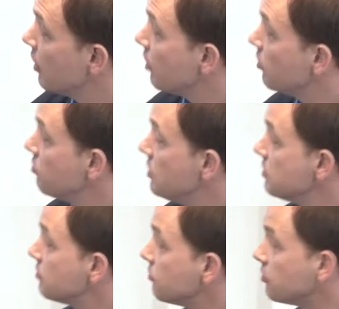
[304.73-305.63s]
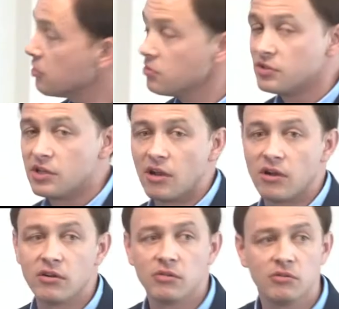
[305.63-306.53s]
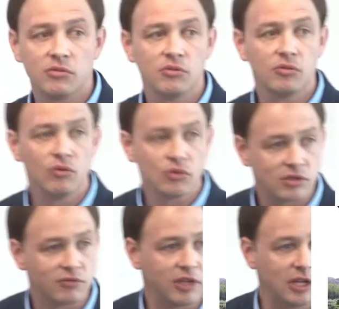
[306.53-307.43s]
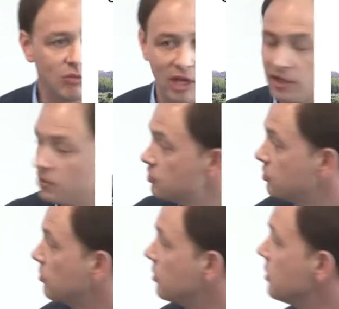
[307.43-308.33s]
And the reasons for those are also fairly well understood.